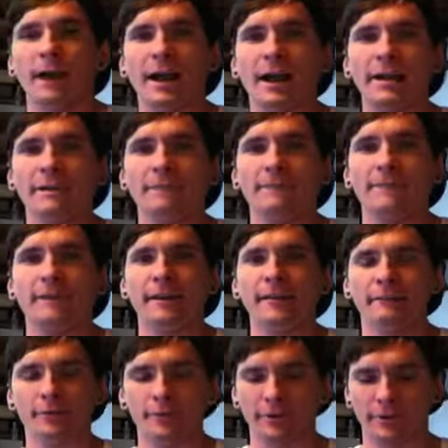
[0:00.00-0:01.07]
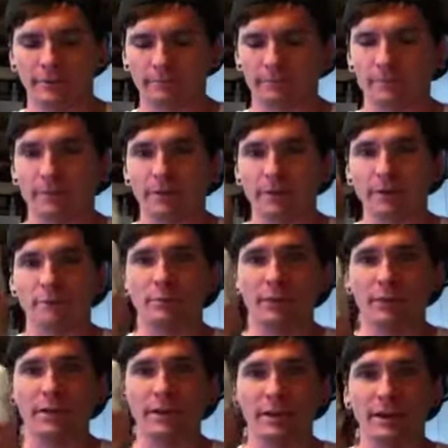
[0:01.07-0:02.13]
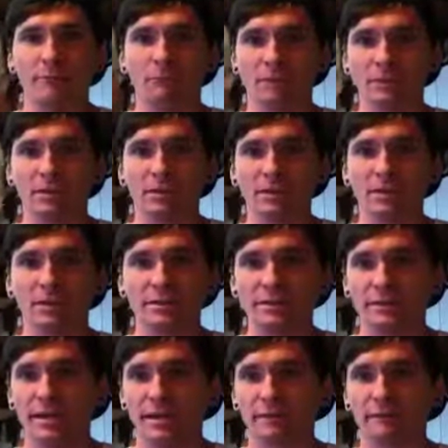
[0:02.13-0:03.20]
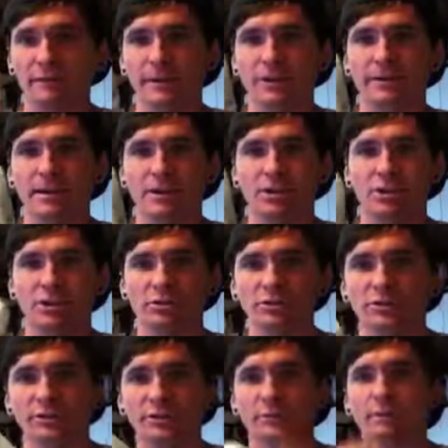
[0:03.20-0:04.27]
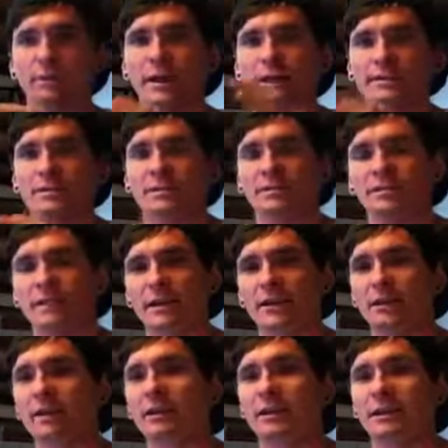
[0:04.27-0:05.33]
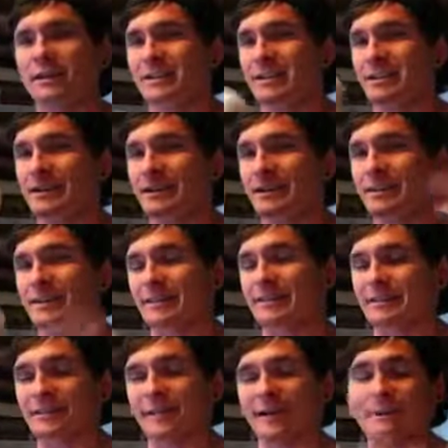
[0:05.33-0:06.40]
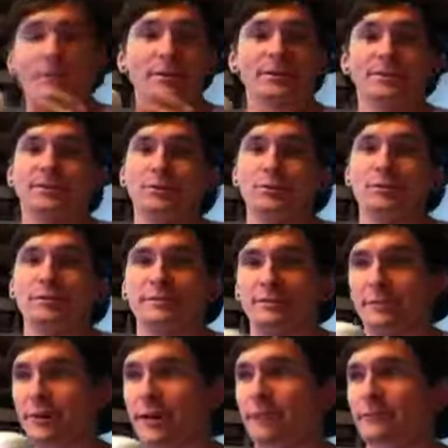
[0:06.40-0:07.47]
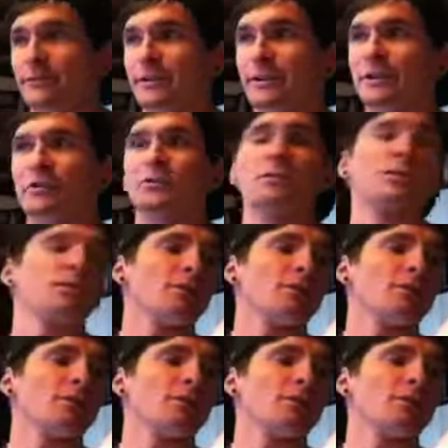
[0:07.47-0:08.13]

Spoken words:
I've never fucking put it in one of these kind of Fantasia or just a plastic container. I think I'm gonna start doing this forever now.